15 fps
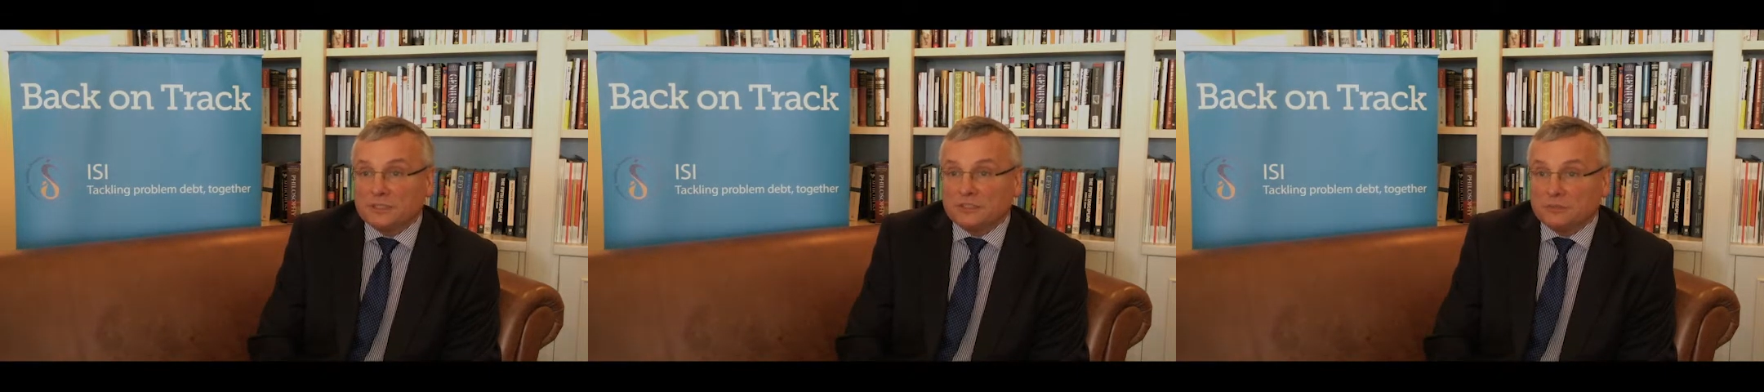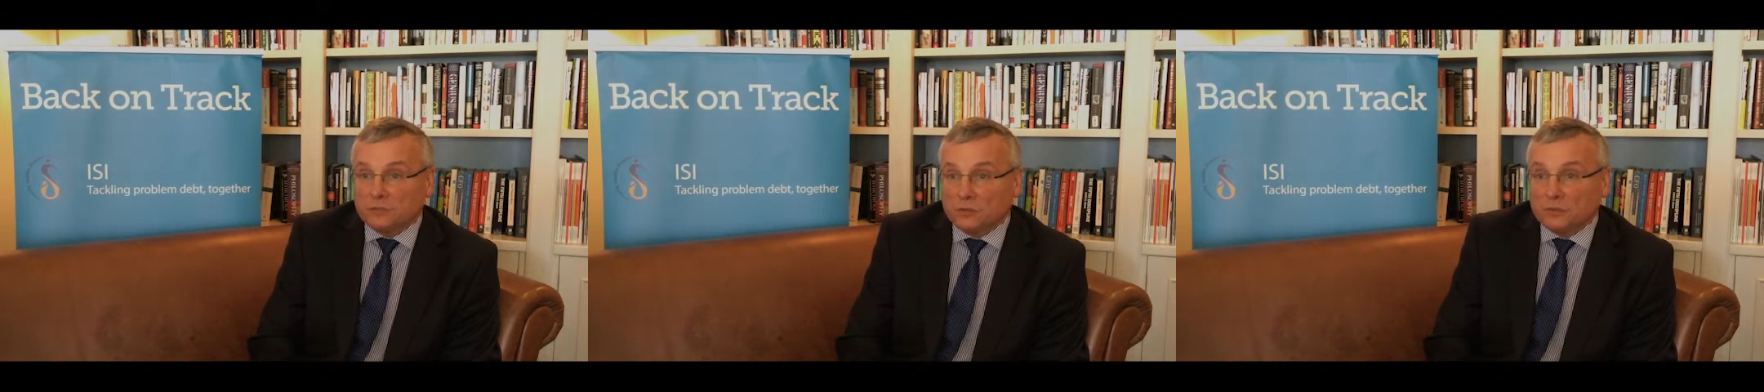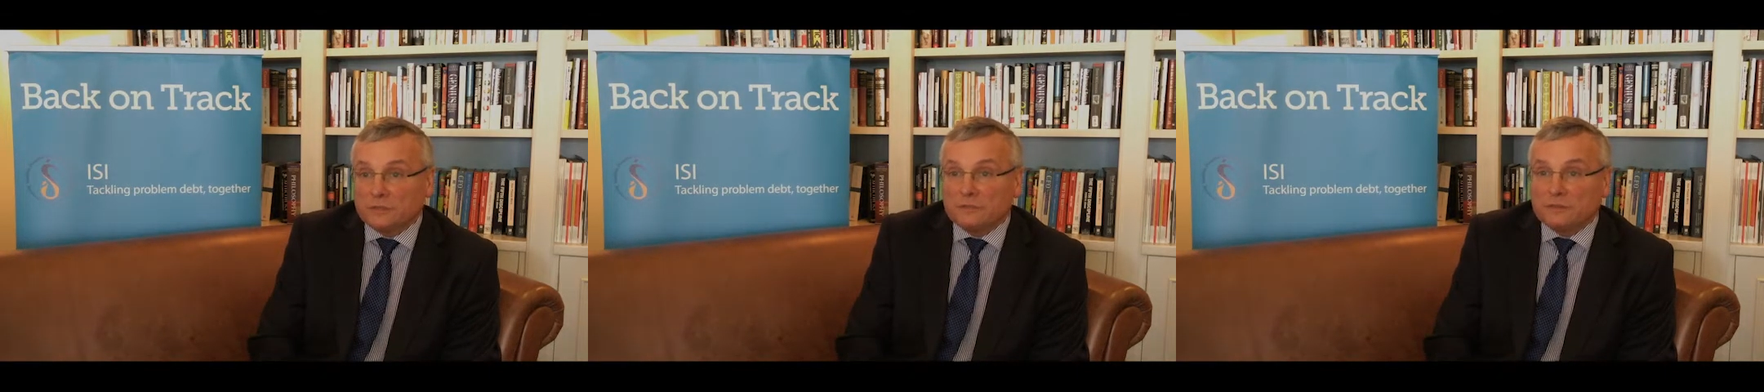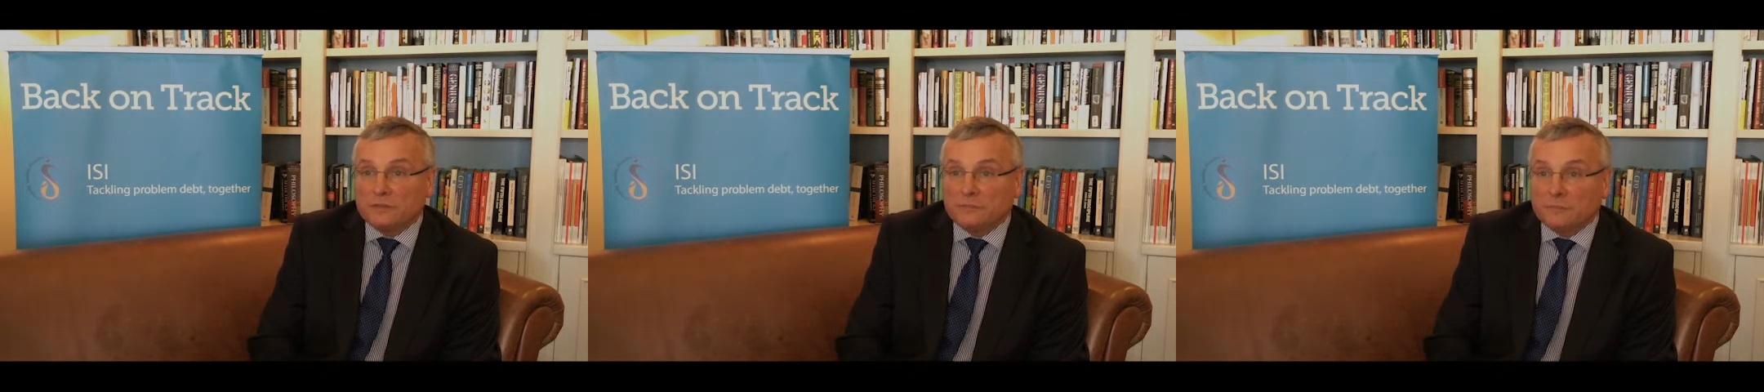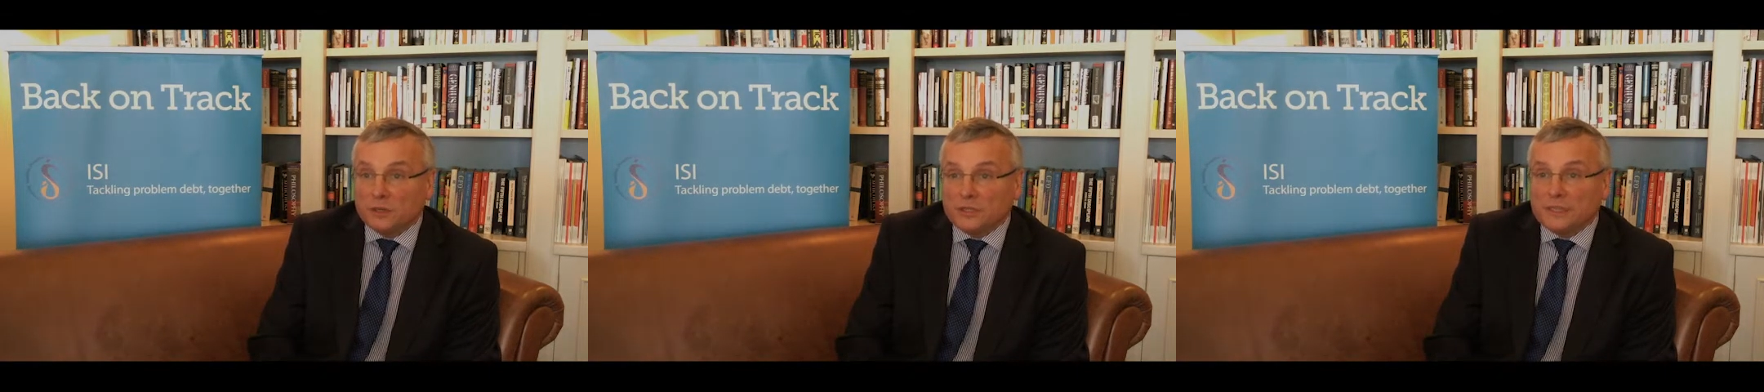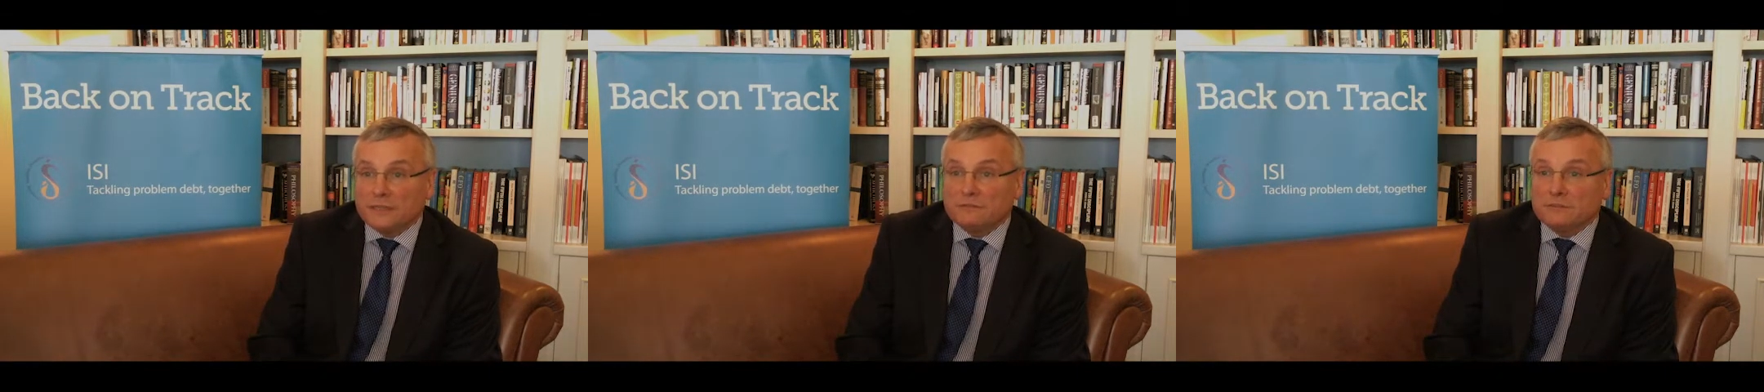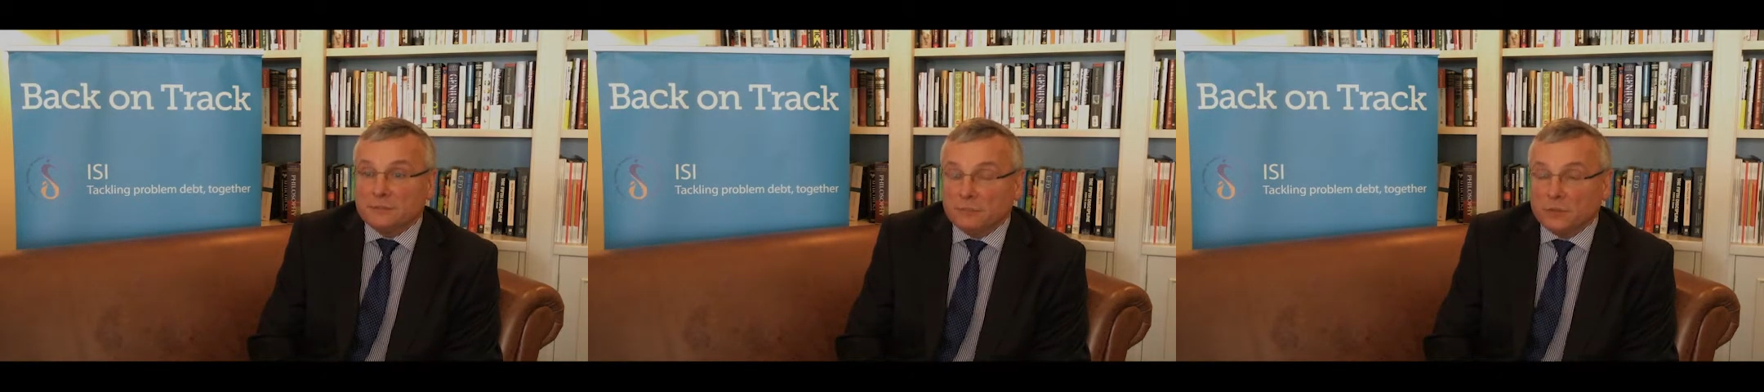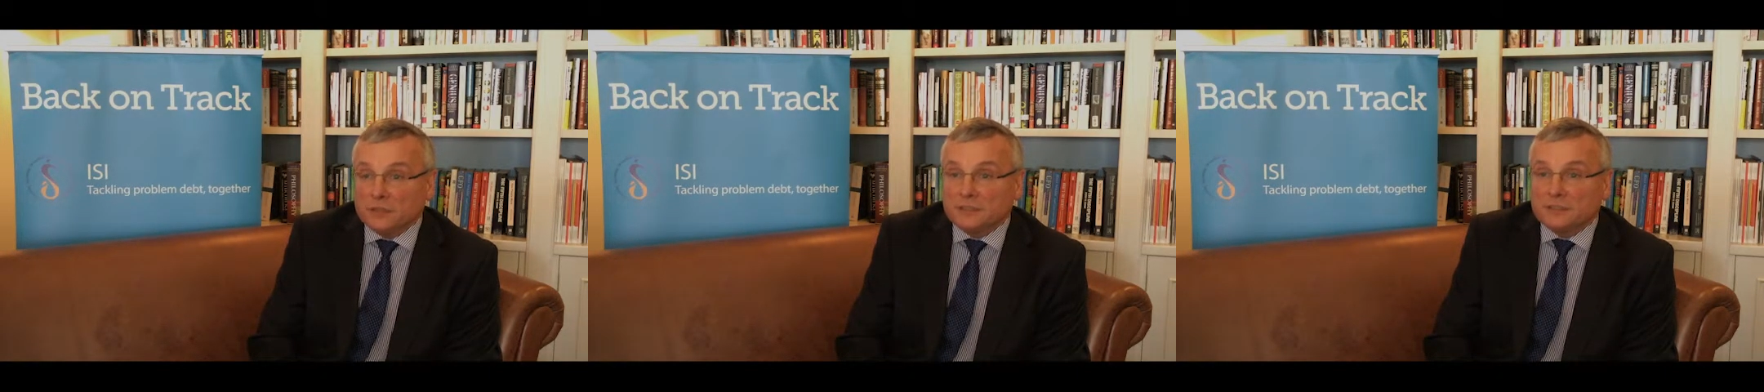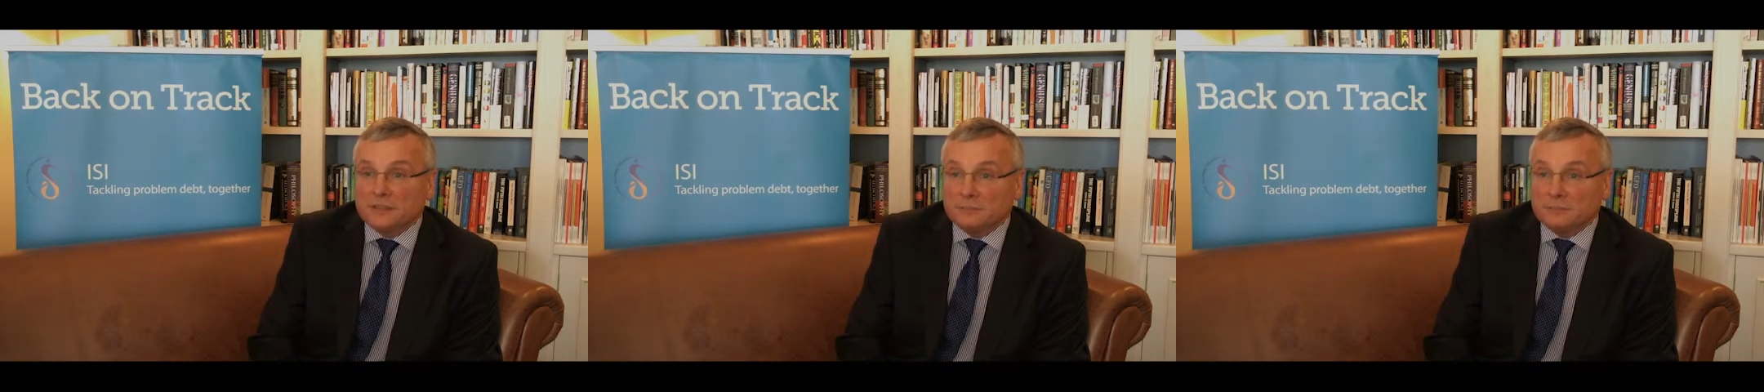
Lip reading: you don't have enough money every month to